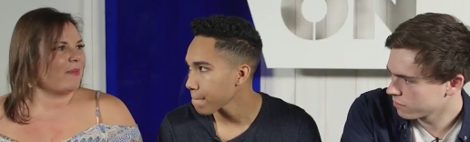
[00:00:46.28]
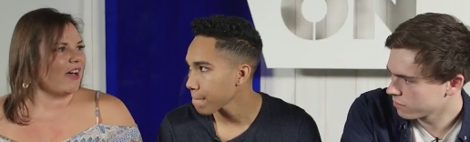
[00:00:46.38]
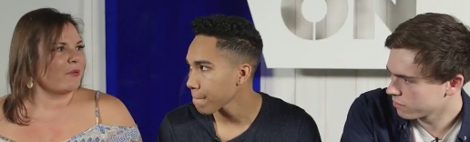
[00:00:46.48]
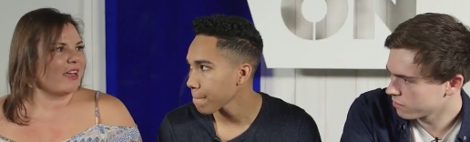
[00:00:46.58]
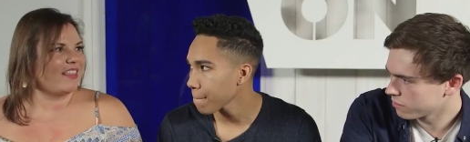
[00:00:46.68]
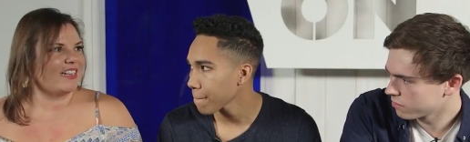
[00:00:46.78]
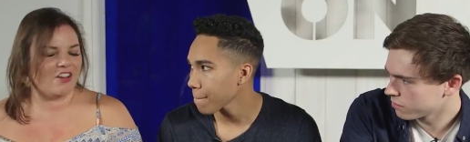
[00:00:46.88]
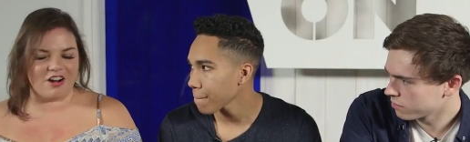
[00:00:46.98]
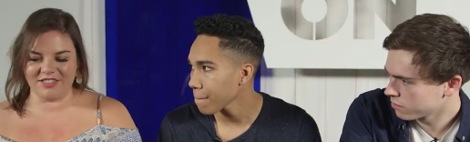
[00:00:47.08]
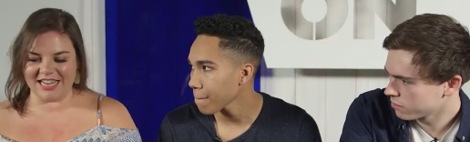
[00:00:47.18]
Speaker 1: about the way things
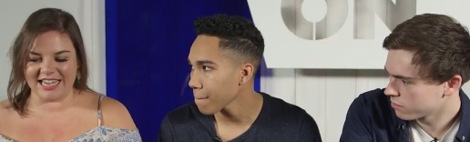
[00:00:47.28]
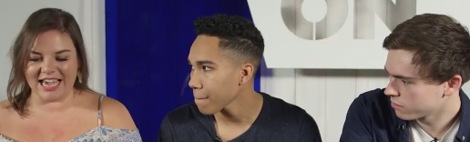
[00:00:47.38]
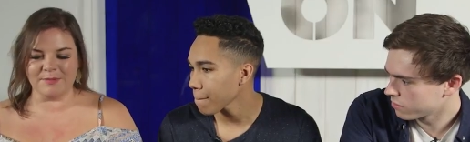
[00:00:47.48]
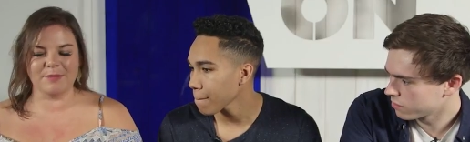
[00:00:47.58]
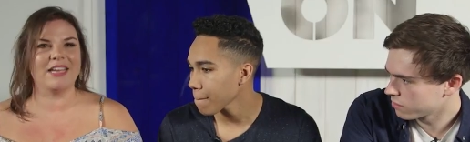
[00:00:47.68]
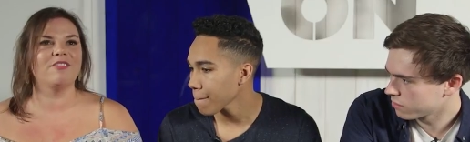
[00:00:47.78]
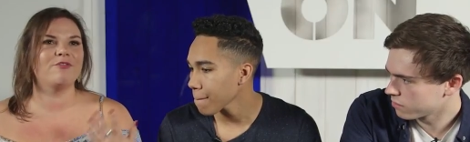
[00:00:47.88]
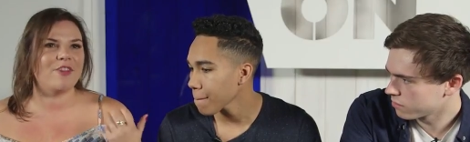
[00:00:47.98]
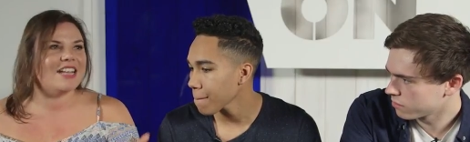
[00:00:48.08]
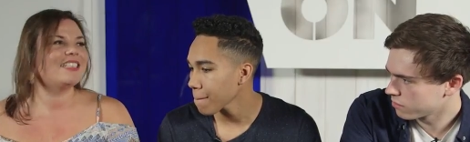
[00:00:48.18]
are after 10 games. I mean,
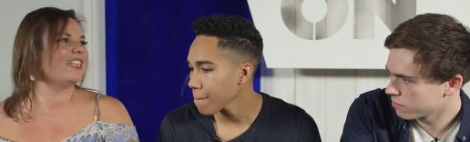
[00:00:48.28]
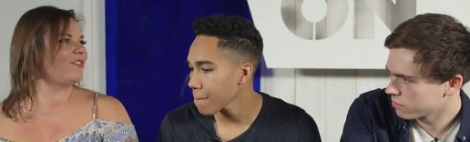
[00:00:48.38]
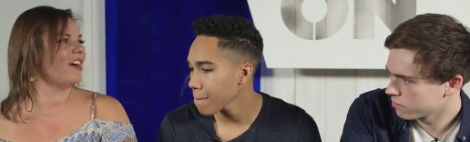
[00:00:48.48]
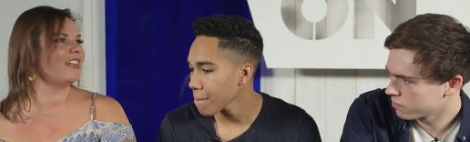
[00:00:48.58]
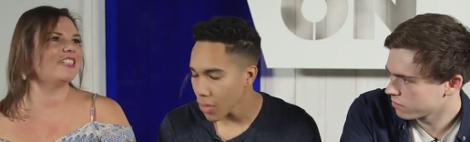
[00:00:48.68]
first things first,